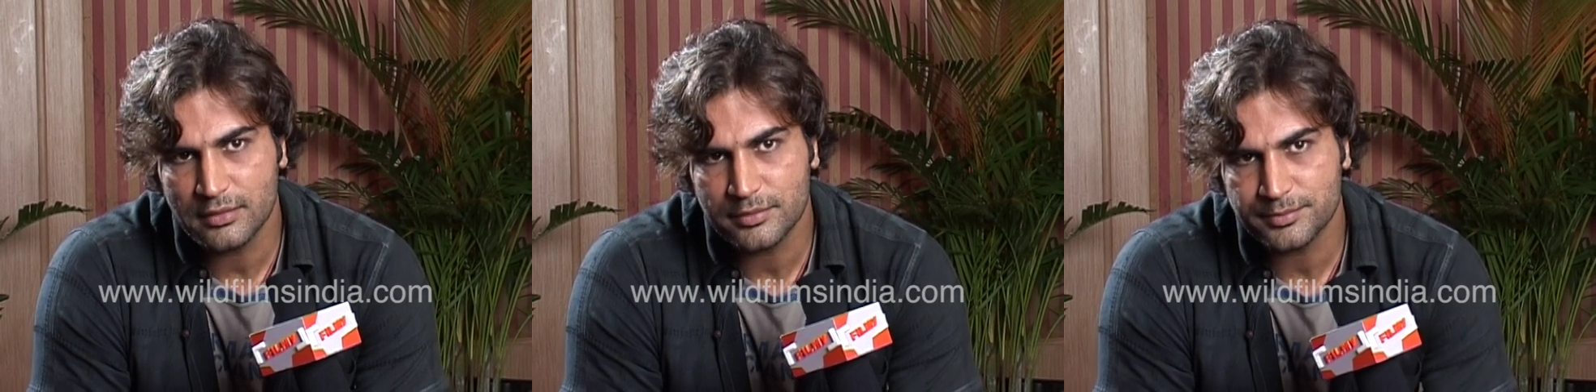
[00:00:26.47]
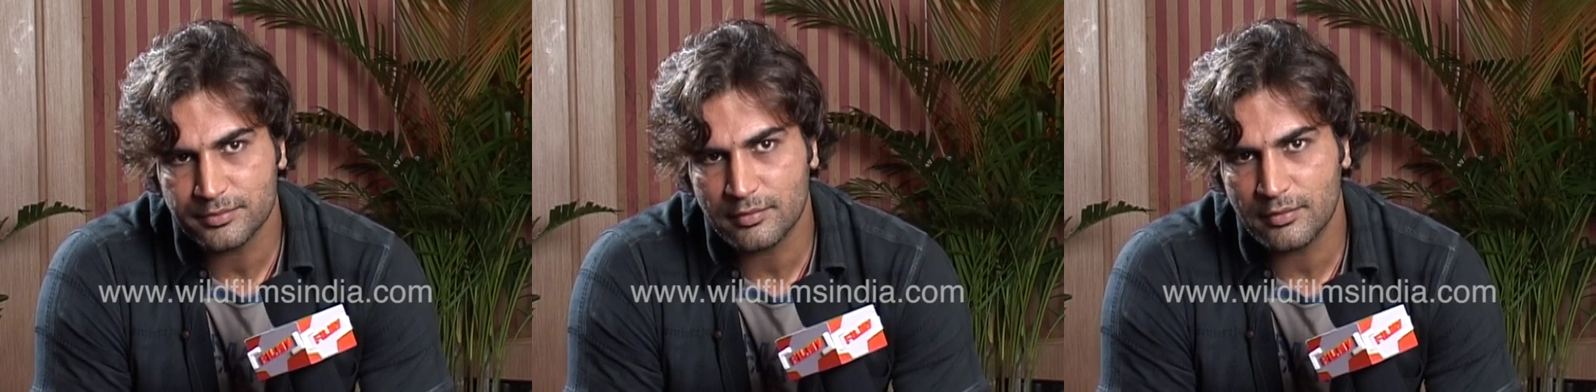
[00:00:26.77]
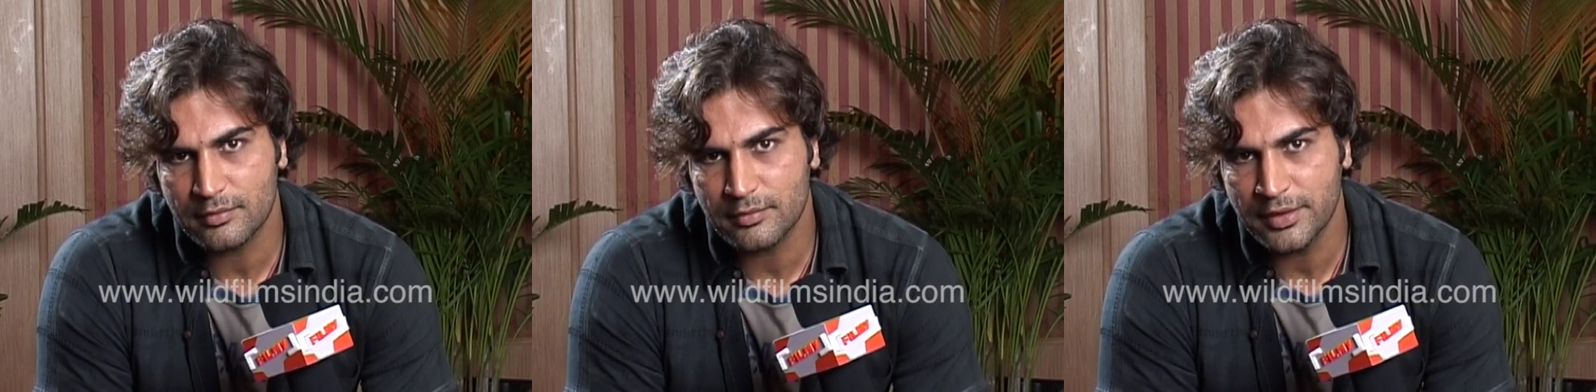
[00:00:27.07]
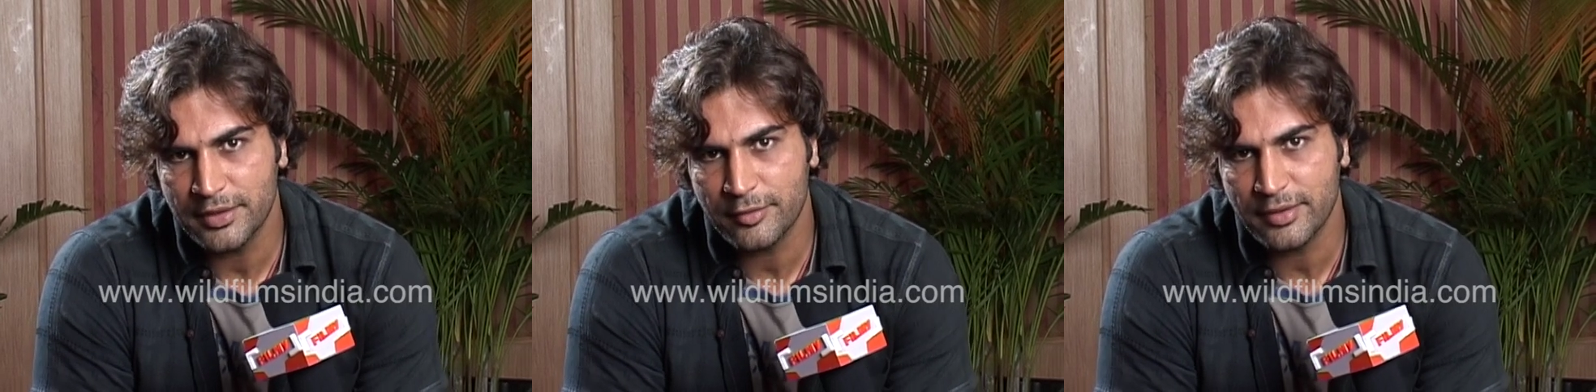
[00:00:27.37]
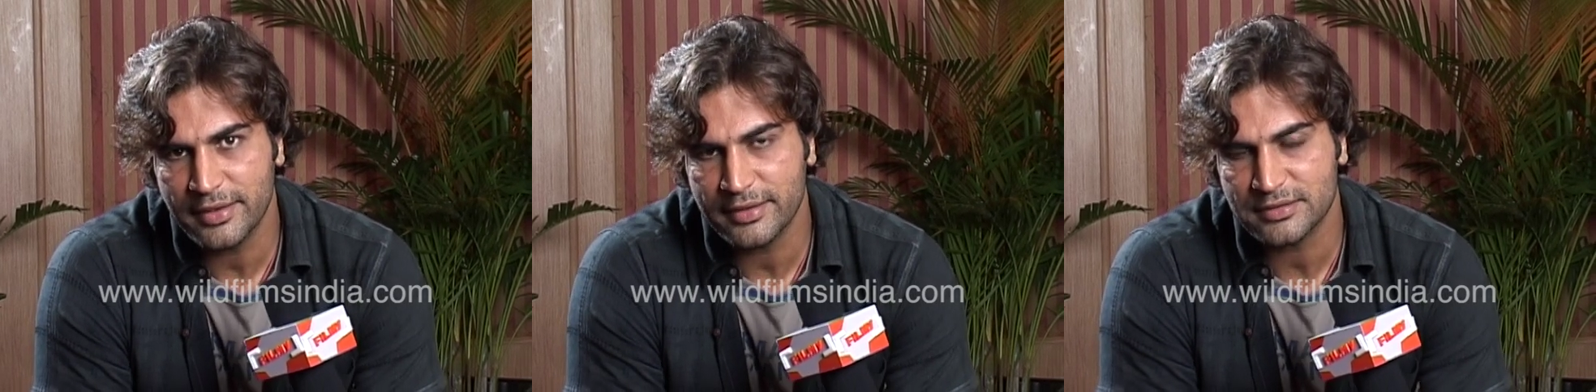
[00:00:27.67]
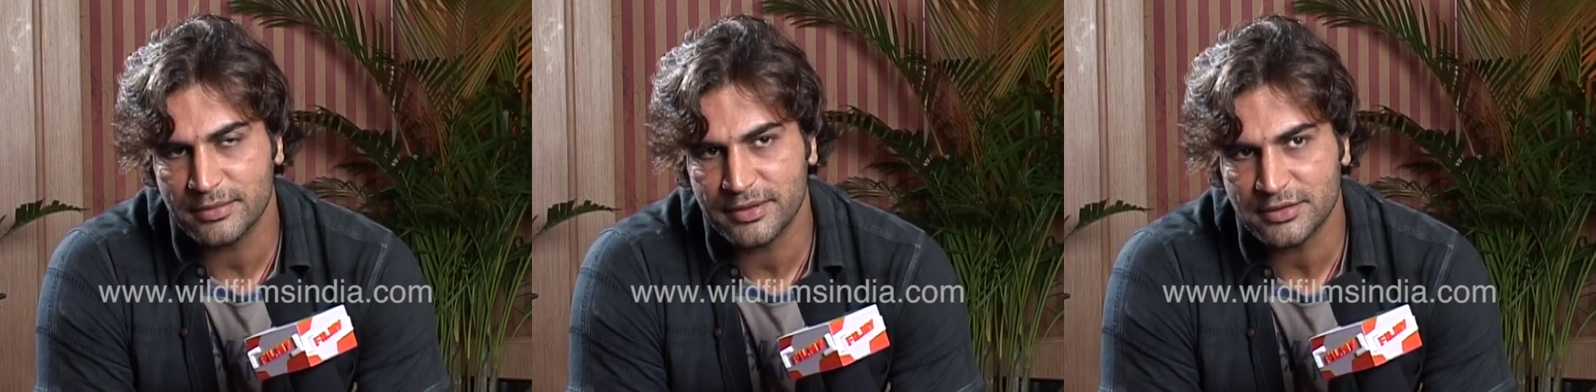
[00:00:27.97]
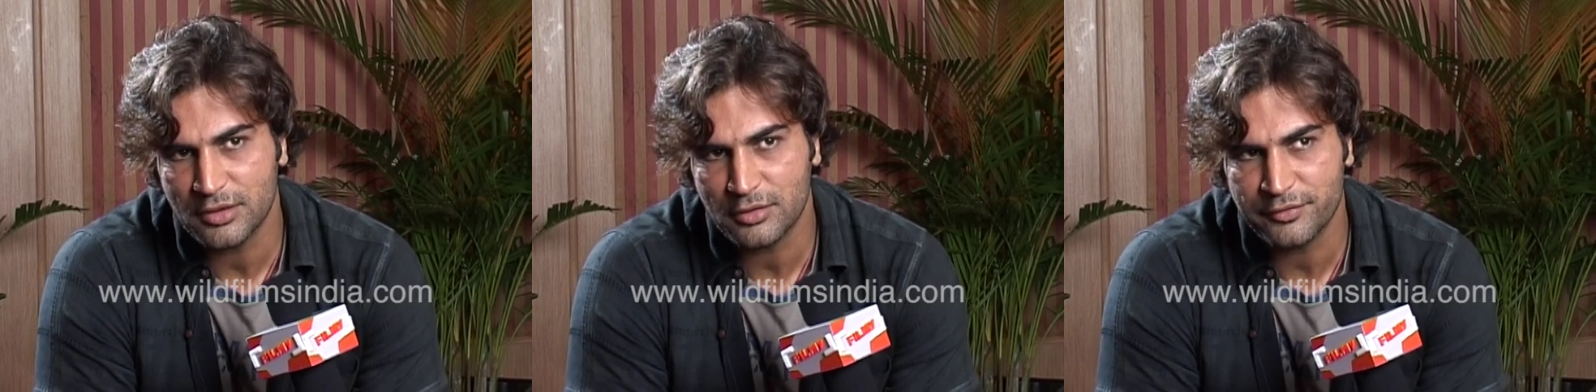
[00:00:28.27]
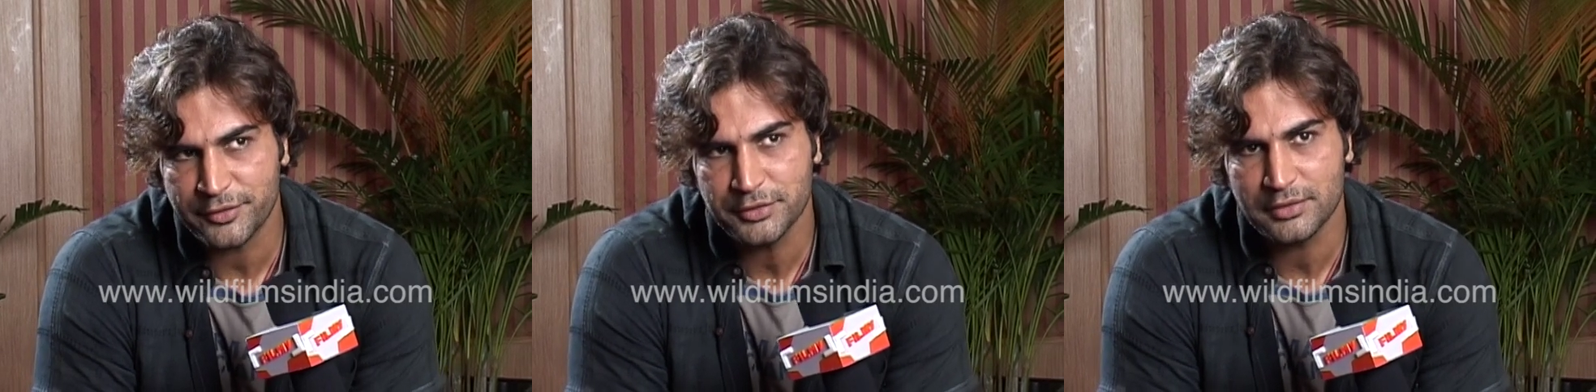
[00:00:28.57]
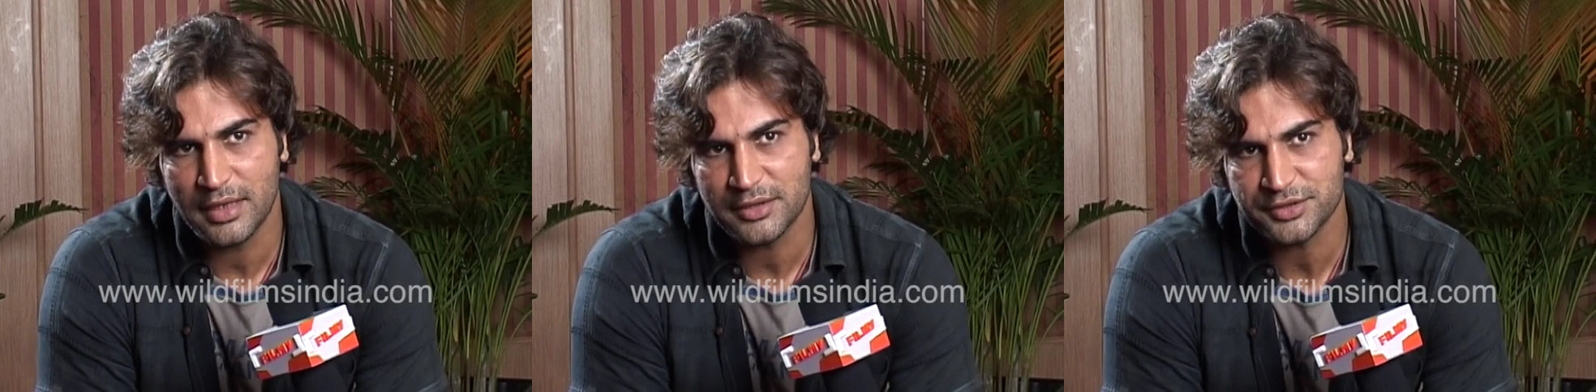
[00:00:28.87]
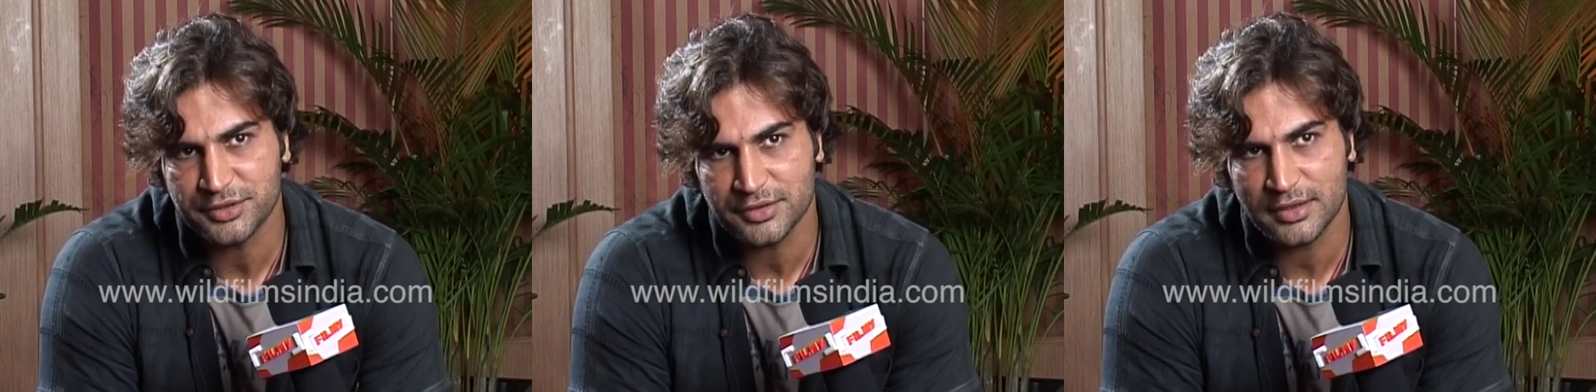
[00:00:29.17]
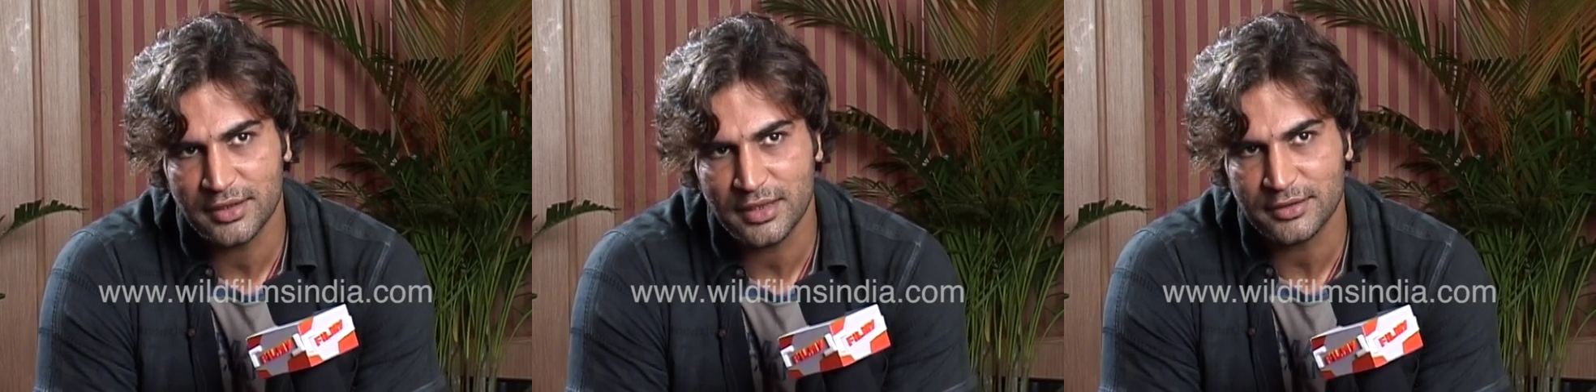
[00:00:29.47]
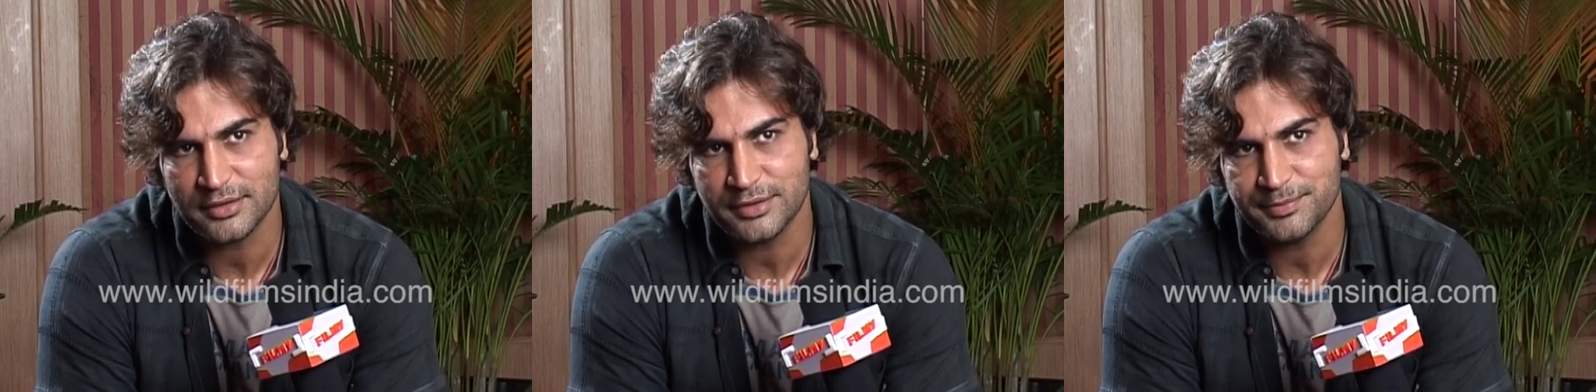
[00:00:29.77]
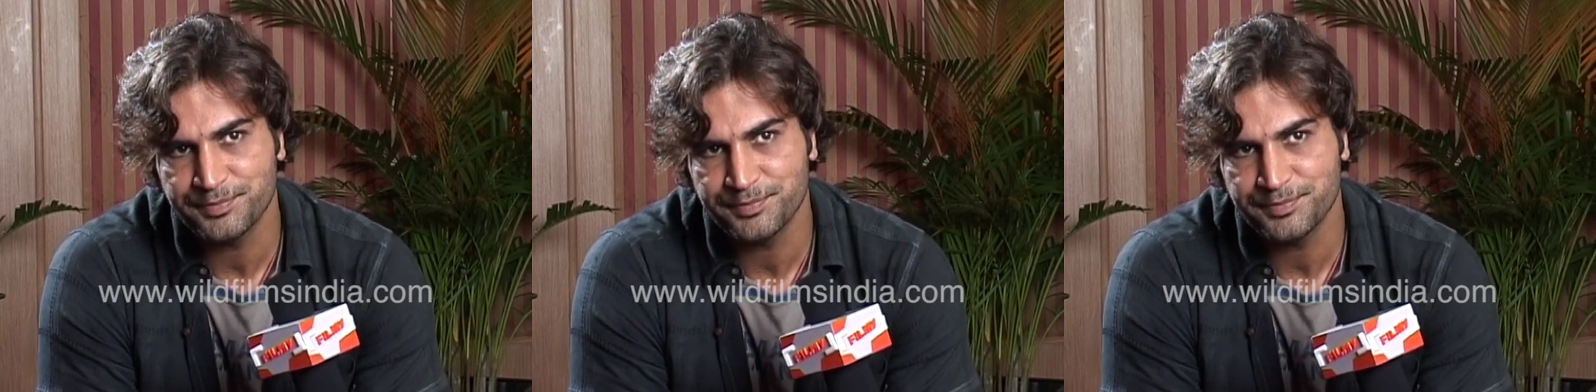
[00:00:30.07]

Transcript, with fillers: Yeah? He really gets the best out of you as an actor.